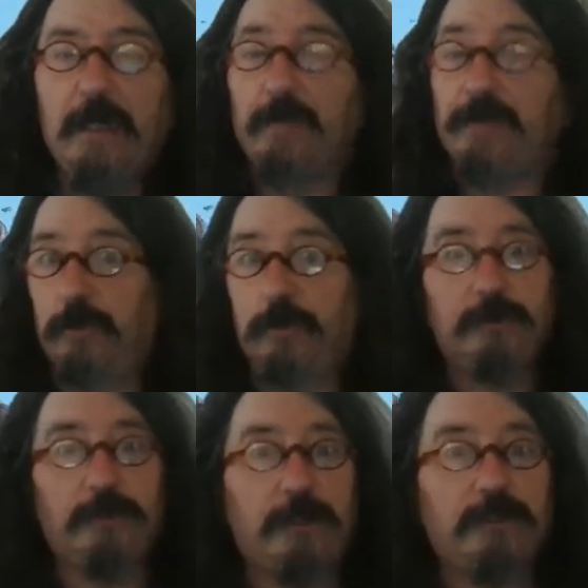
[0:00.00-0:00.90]
We shouldn't
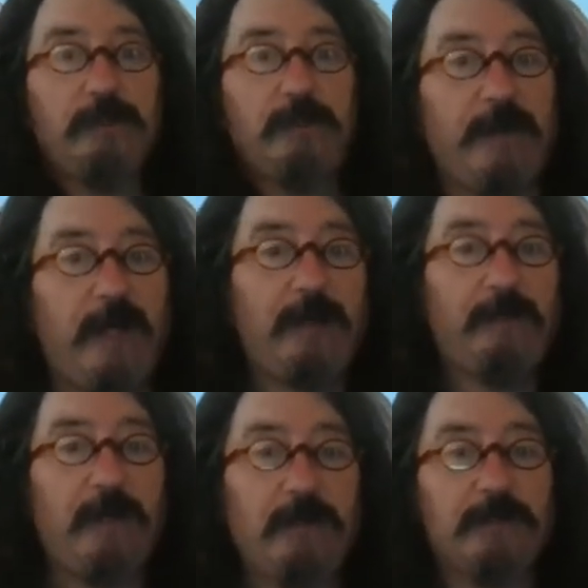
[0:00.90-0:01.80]
judge them by
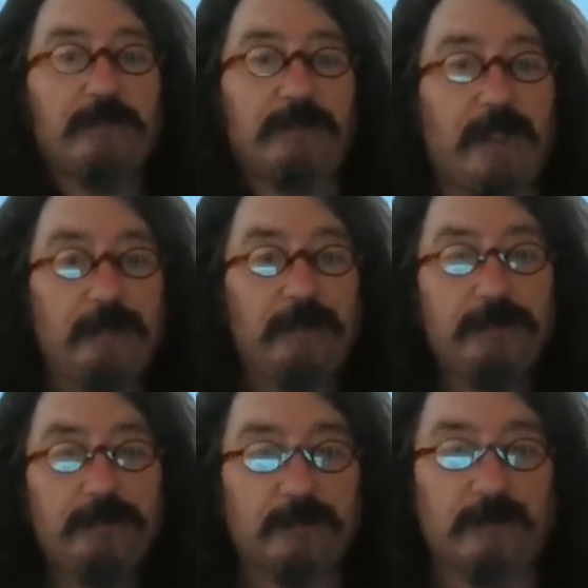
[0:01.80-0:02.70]
American
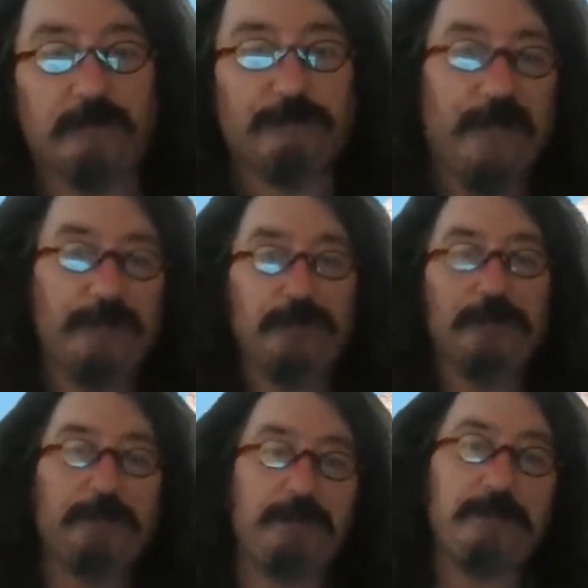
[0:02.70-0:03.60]
standards of compassion
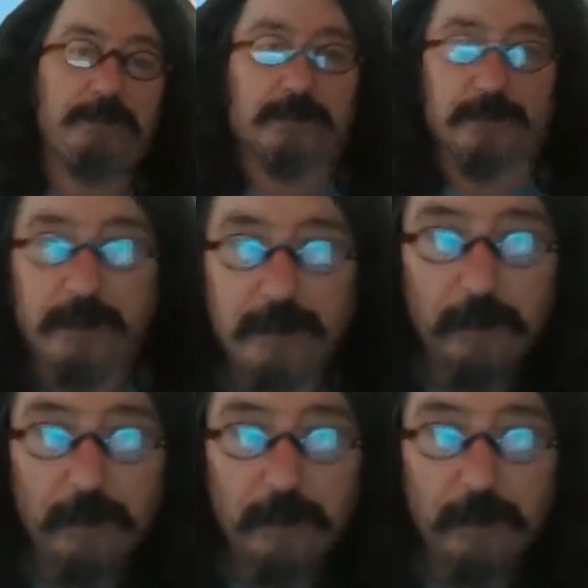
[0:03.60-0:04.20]
and decency.